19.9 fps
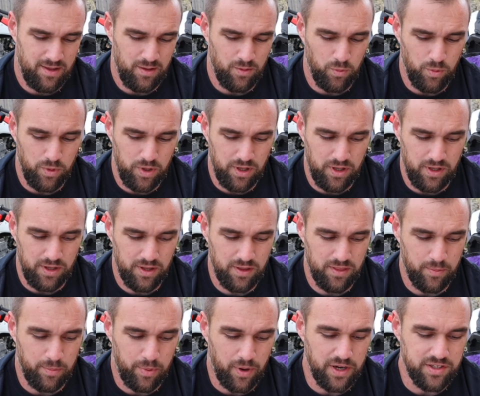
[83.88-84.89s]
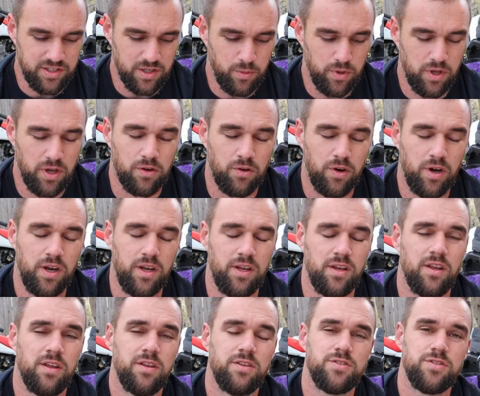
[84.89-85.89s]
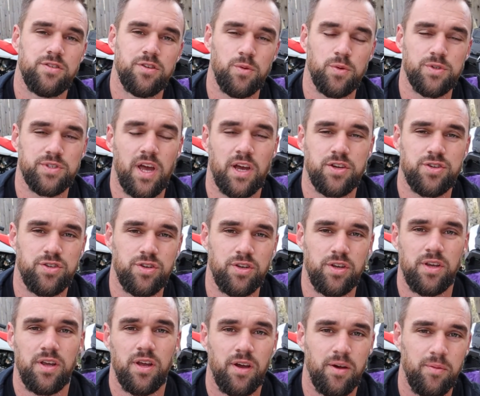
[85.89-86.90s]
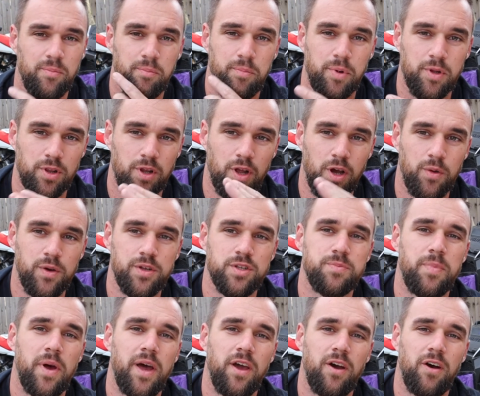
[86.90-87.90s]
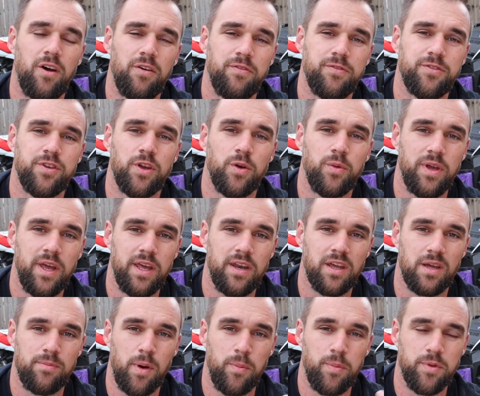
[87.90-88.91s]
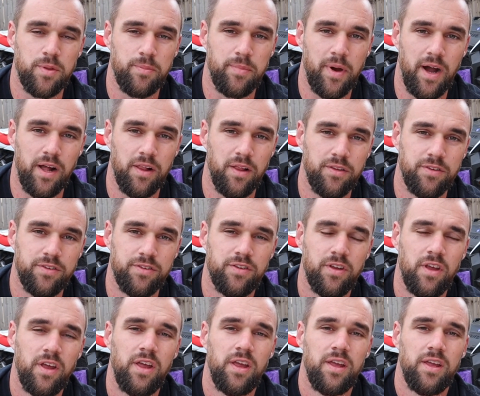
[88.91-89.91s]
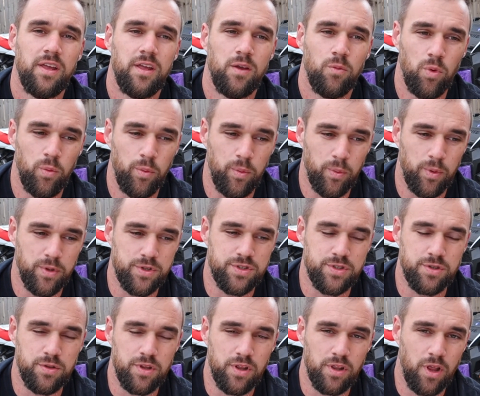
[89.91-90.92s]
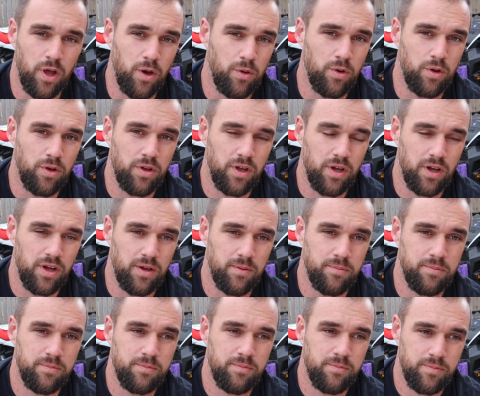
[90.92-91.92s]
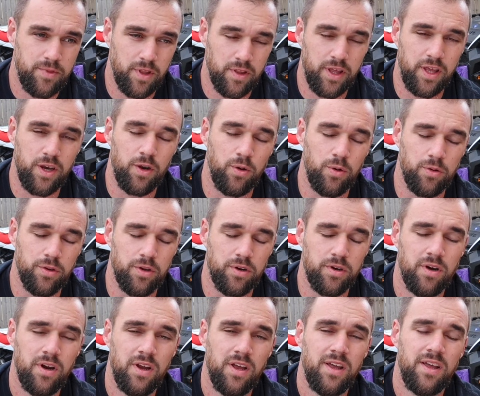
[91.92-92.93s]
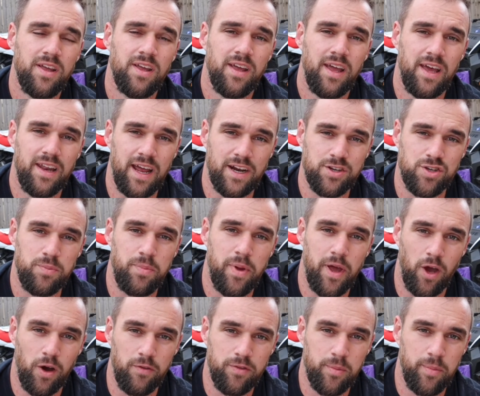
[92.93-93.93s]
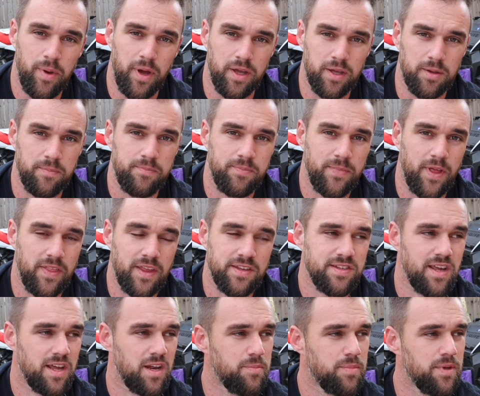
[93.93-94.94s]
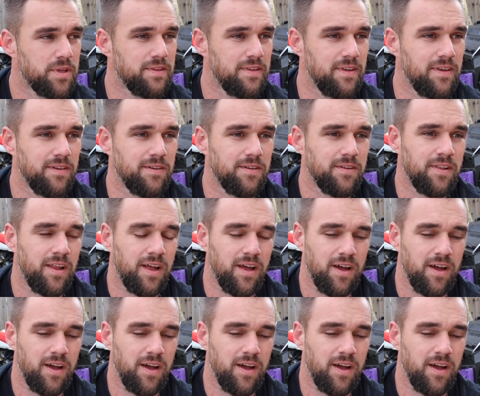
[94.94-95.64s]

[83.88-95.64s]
the price that we agreed to was actually below his payoff, so he had to come up with the balance when we went to the lien holder and actually pay off the bike. Now, that's not a big deal.